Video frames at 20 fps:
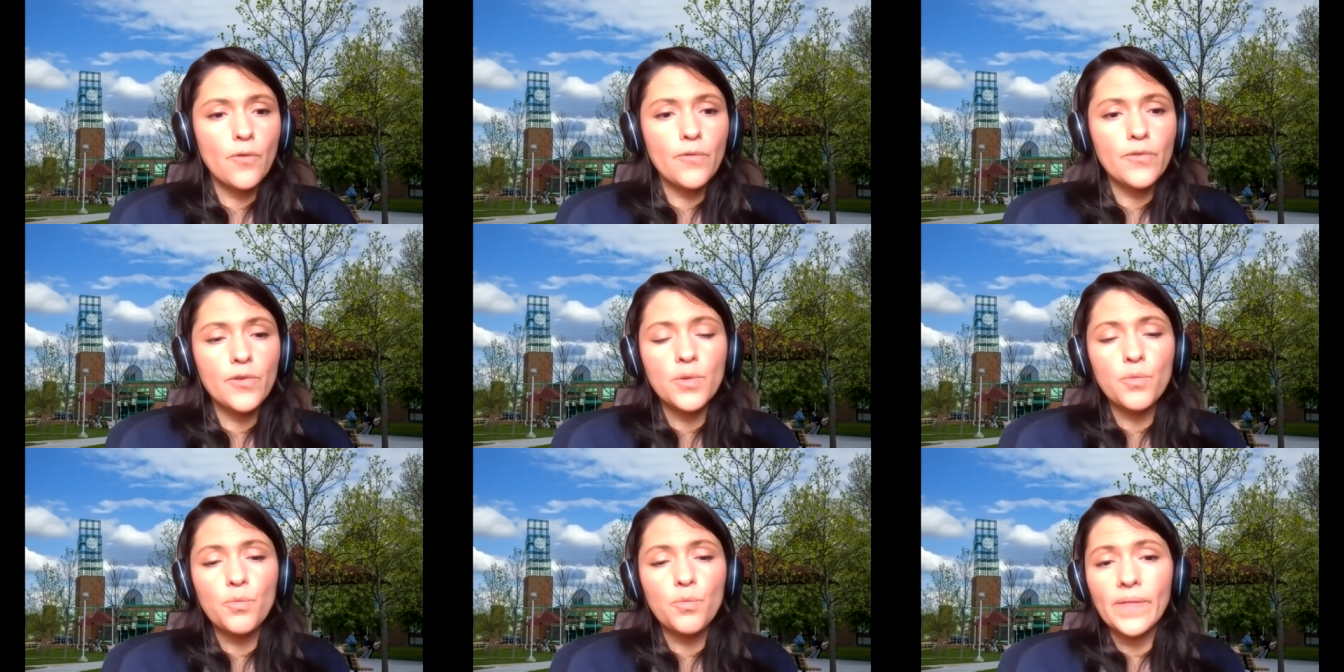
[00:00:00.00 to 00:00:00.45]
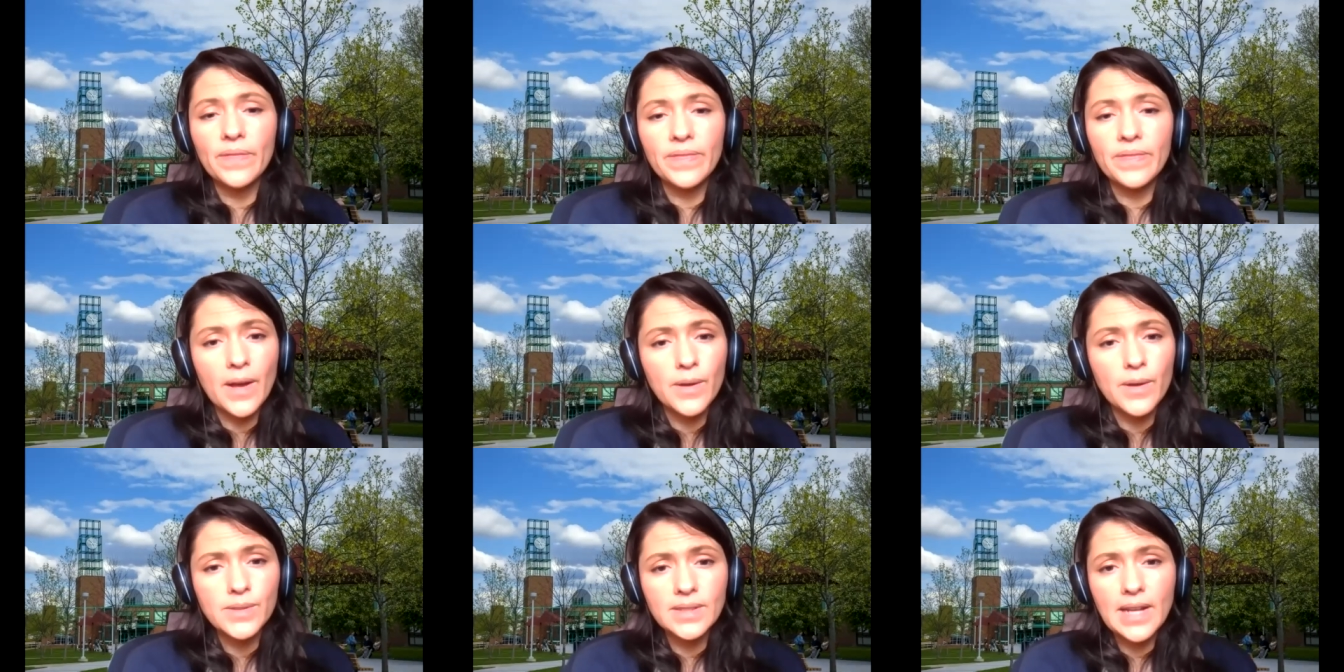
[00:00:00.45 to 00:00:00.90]
over one
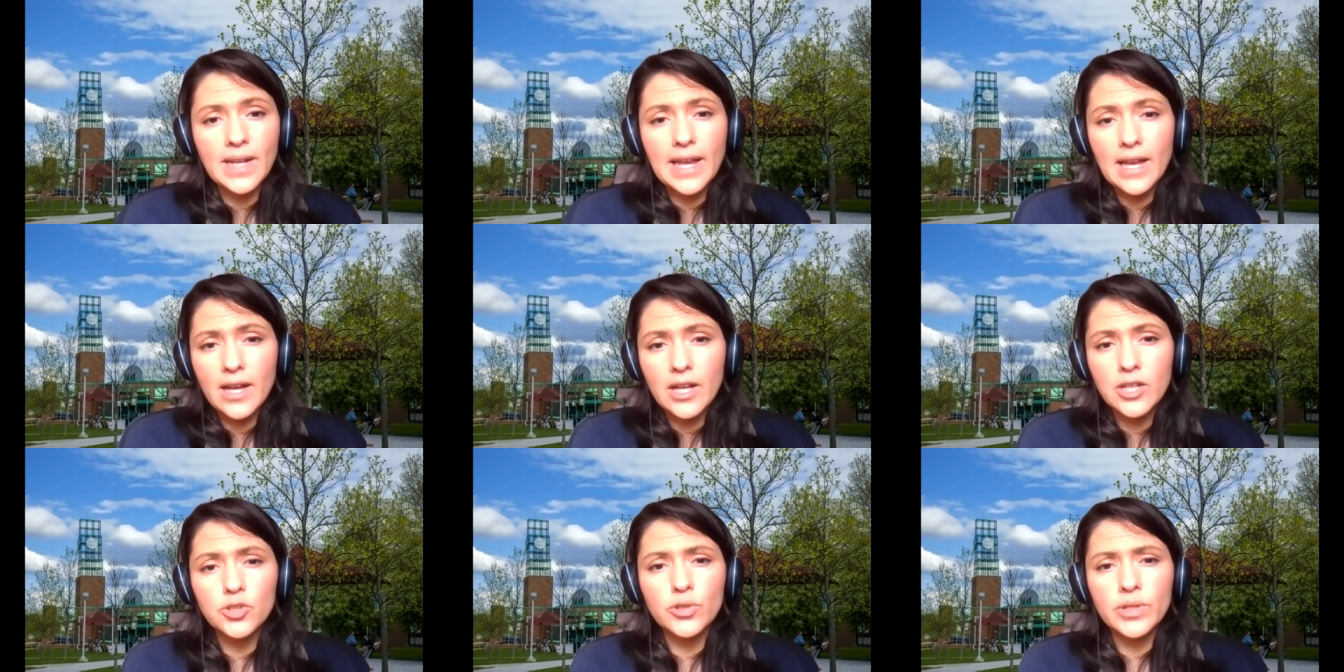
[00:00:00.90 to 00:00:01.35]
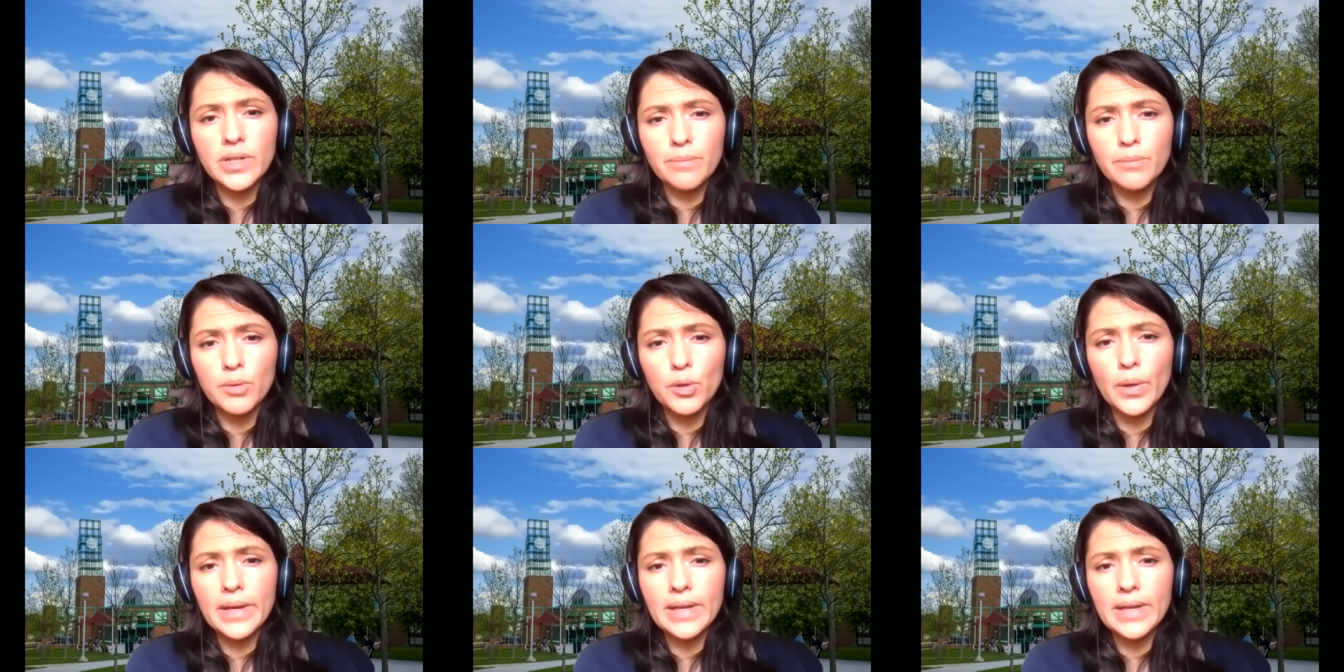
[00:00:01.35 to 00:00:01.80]
thousand eight hundred
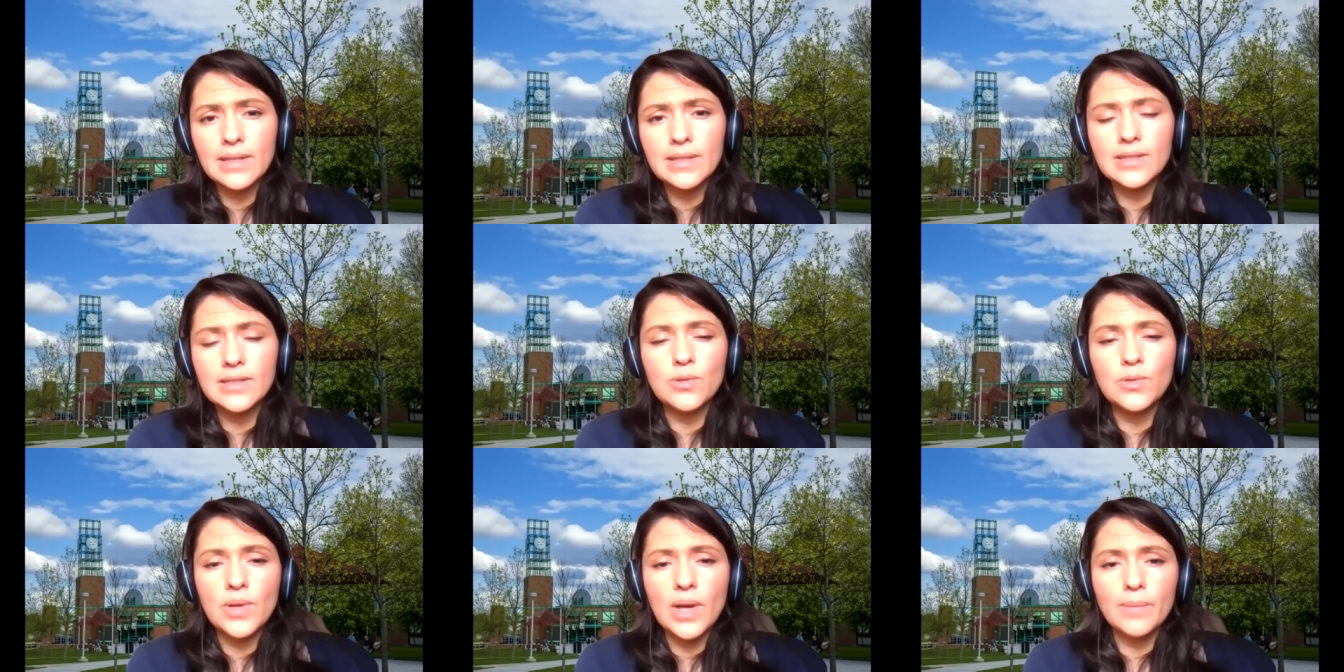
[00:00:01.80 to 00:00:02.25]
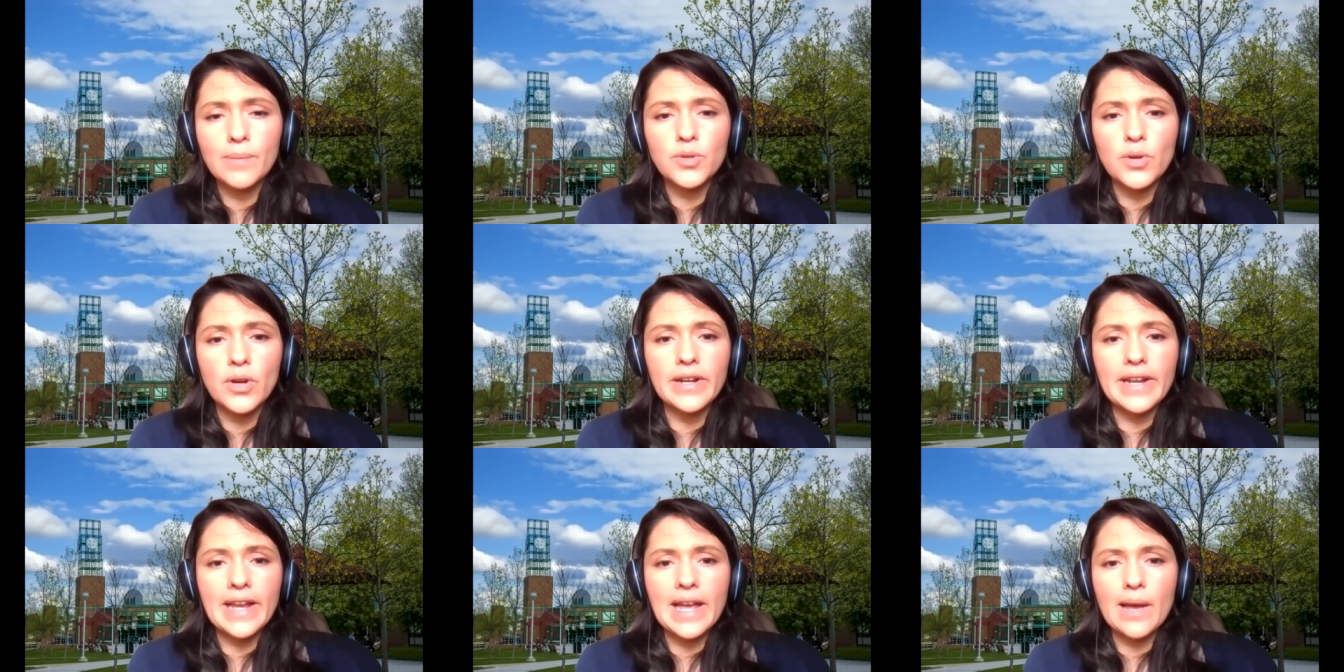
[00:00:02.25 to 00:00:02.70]
employees who come to
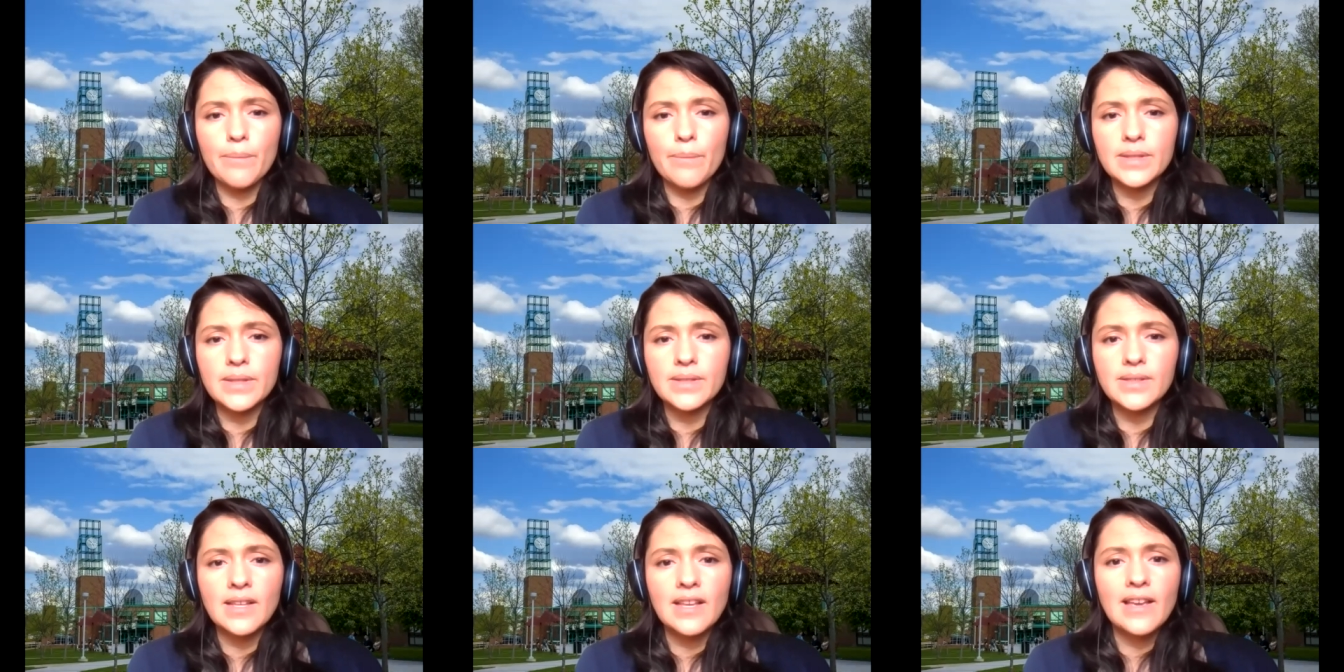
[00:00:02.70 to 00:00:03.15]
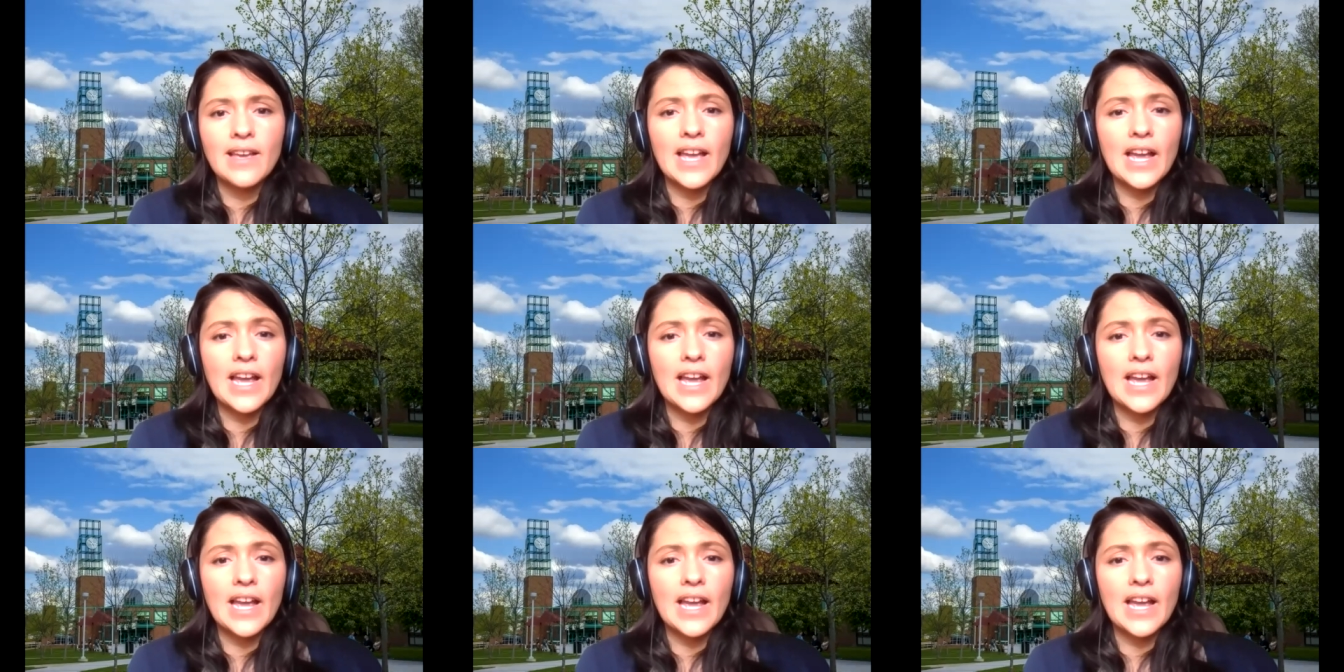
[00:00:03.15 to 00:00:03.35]
our campus